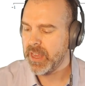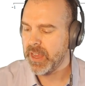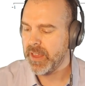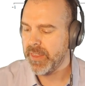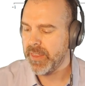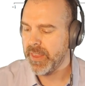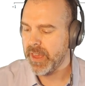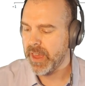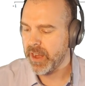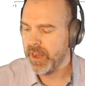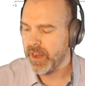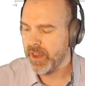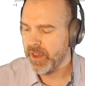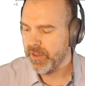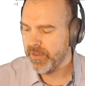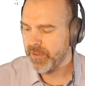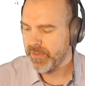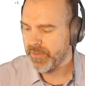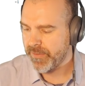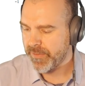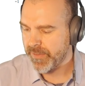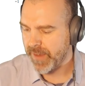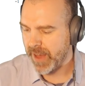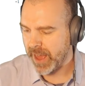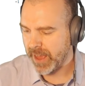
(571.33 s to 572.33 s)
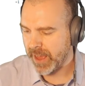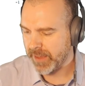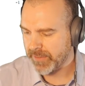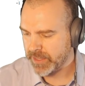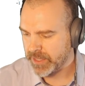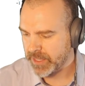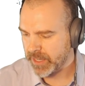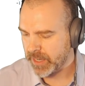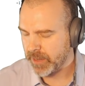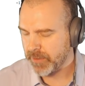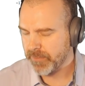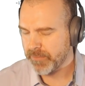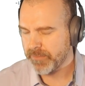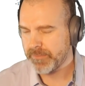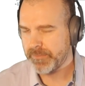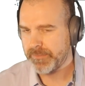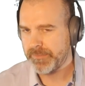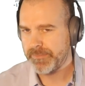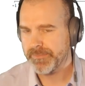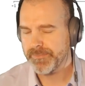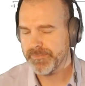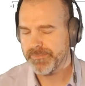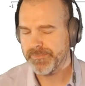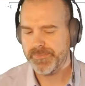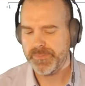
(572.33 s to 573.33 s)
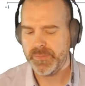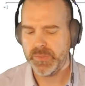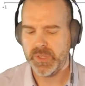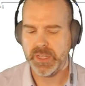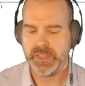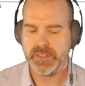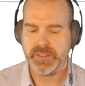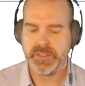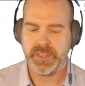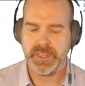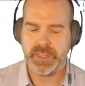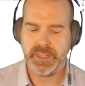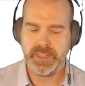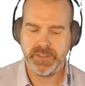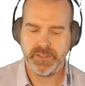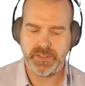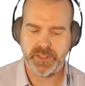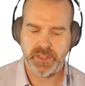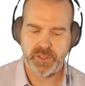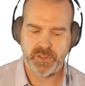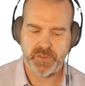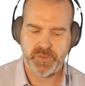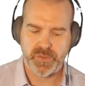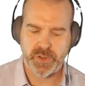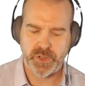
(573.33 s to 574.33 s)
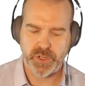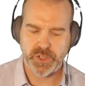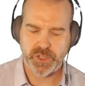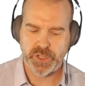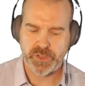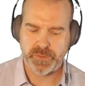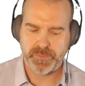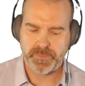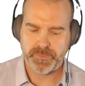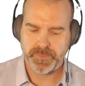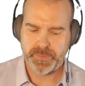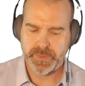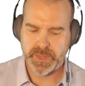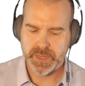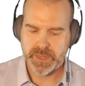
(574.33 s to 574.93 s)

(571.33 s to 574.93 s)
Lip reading: and then 5t. That's the easiest version.